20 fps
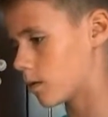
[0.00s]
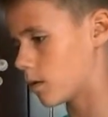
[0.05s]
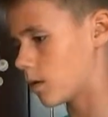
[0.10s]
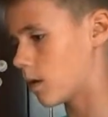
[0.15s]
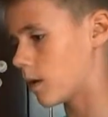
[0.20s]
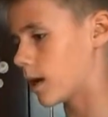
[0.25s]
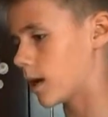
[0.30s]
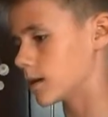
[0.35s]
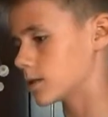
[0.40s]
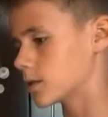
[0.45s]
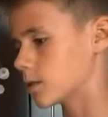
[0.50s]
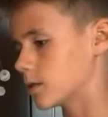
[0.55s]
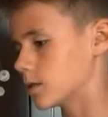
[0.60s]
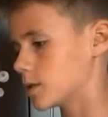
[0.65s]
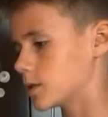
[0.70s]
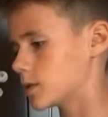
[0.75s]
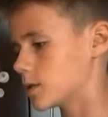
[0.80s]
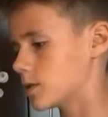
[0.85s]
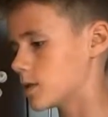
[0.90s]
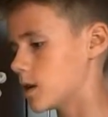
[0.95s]
Oh yeah, so
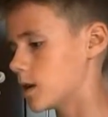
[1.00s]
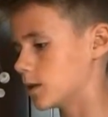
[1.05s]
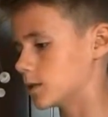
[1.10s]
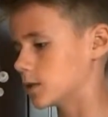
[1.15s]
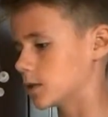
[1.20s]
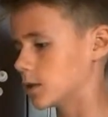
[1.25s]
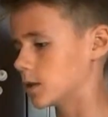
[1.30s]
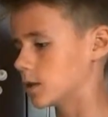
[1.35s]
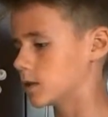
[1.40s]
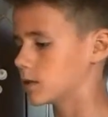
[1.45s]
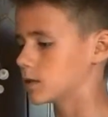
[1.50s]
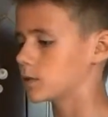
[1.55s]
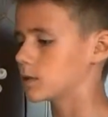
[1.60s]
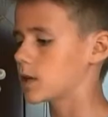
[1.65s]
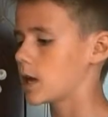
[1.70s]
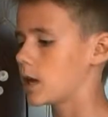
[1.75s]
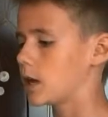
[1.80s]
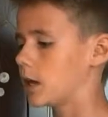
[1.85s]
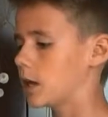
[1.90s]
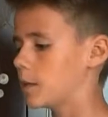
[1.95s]
it's it's a
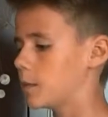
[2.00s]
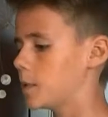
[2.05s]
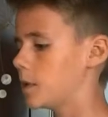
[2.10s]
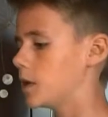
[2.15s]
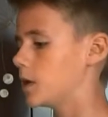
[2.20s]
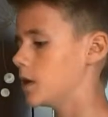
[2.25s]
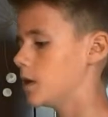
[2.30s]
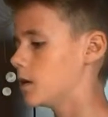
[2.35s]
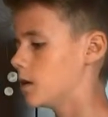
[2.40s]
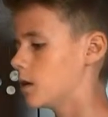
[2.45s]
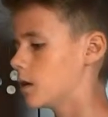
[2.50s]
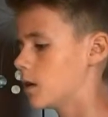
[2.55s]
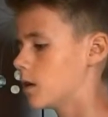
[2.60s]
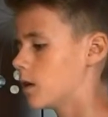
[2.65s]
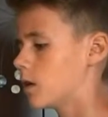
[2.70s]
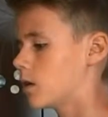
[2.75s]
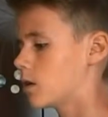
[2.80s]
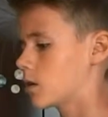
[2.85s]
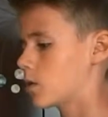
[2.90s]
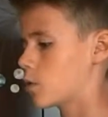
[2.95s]
1080p
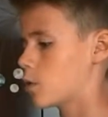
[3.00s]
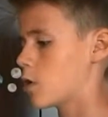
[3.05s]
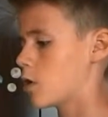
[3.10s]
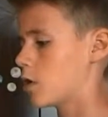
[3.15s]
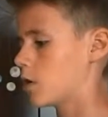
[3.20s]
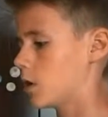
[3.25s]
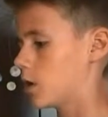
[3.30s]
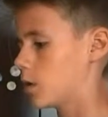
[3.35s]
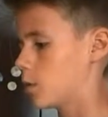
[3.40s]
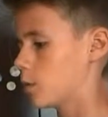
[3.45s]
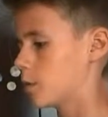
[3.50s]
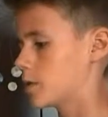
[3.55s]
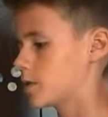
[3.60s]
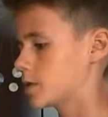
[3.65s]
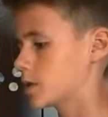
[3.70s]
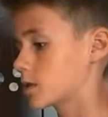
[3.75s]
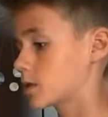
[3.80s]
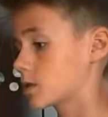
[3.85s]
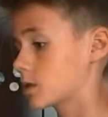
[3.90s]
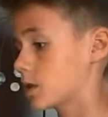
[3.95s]
quality with
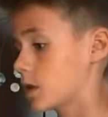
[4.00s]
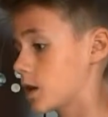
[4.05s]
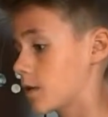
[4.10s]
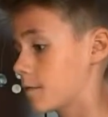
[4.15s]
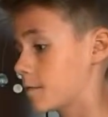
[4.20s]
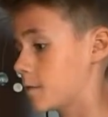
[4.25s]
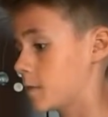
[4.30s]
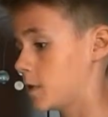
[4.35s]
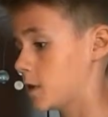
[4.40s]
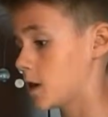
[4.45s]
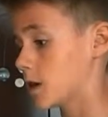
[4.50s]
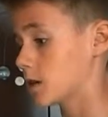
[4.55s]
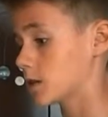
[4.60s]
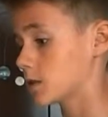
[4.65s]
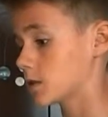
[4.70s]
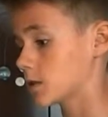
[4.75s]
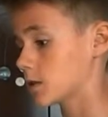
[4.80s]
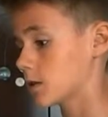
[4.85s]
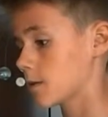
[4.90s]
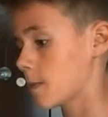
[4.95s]
60
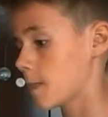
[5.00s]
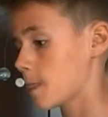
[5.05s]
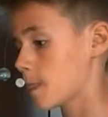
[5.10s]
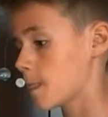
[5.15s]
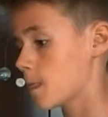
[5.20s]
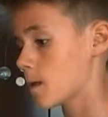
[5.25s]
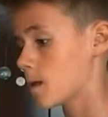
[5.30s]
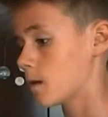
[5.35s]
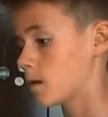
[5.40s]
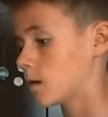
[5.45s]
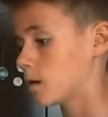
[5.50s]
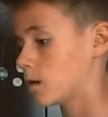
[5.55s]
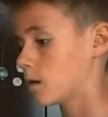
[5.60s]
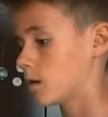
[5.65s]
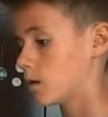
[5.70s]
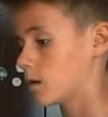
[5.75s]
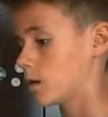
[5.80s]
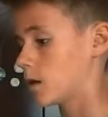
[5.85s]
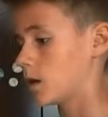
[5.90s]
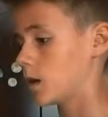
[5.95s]
FPS.
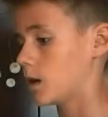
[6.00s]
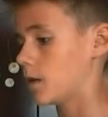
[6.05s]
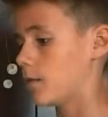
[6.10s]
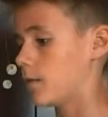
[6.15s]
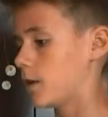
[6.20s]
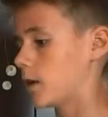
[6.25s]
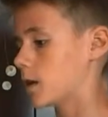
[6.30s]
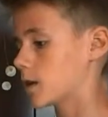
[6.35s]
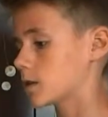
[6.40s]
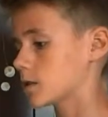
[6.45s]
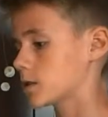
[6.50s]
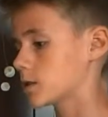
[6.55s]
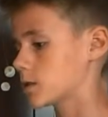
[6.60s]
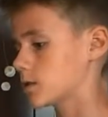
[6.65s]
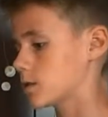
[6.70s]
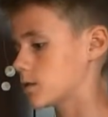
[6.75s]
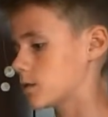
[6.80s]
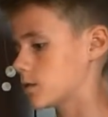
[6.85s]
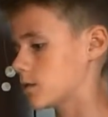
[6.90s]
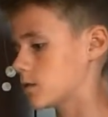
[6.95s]

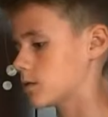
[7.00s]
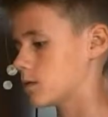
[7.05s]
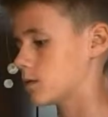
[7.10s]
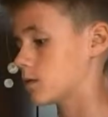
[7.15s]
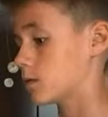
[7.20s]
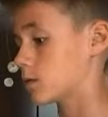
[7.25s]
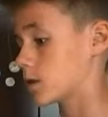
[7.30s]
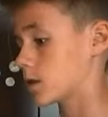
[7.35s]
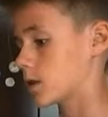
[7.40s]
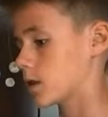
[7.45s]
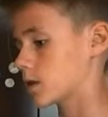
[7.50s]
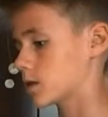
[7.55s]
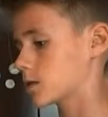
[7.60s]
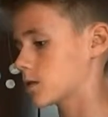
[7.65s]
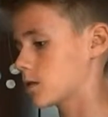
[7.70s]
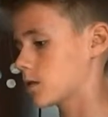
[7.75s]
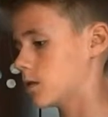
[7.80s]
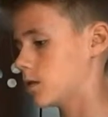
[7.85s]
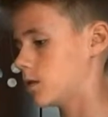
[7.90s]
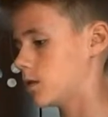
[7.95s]
Advanced, okay, that's
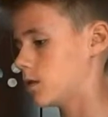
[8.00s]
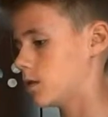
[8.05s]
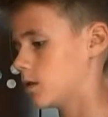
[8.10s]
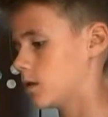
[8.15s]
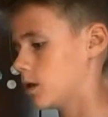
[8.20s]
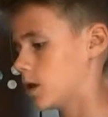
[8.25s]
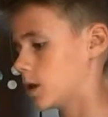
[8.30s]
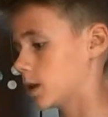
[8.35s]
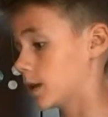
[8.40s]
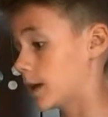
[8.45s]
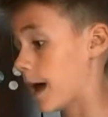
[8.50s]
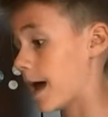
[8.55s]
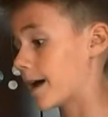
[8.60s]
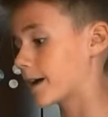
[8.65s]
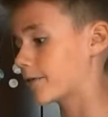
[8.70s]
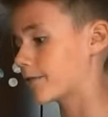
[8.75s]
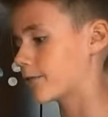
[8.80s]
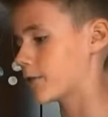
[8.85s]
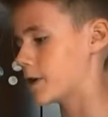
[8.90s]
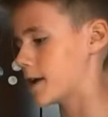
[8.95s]
good. And
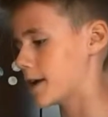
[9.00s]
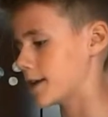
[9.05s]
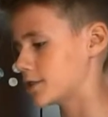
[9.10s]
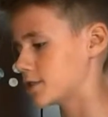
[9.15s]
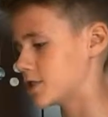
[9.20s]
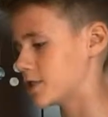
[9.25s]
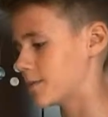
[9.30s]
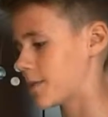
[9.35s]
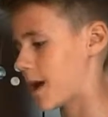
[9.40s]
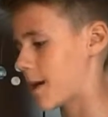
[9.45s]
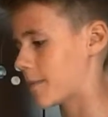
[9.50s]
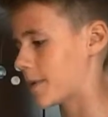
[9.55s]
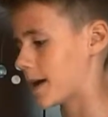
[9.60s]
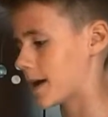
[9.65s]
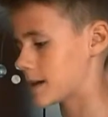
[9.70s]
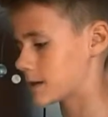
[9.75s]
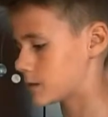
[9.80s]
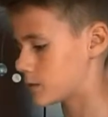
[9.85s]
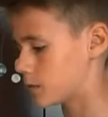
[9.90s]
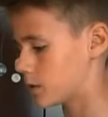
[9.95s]
lag-free HDMI
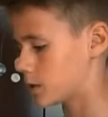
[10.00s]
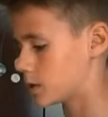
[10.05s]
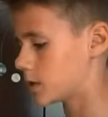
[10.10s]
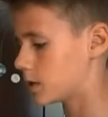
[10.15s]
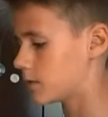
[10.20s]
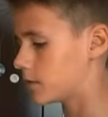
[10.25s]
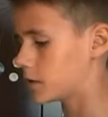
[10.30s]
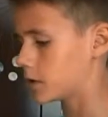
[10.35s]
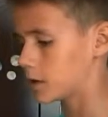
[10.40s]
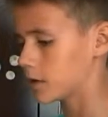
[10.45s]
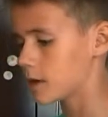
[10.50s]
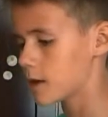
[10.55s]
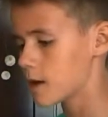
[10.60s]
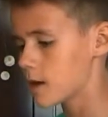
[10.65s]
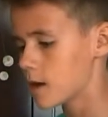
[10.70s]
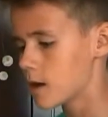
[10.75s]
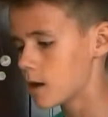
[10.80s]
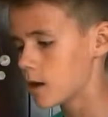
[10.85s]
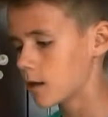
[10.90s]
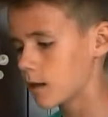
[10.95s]
pass through the TV.
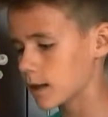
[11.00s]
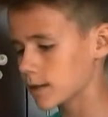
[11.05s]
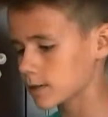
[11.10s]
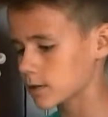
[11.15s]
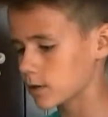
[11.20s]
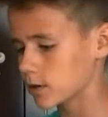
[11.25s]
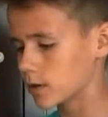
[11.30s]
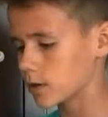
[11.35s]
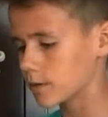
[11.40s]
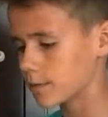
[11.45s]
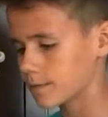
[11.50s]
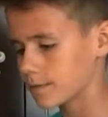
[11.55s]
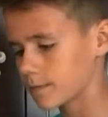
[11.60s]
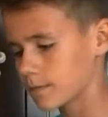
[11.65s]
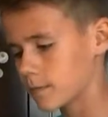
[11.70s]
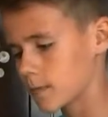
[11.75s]
That's good.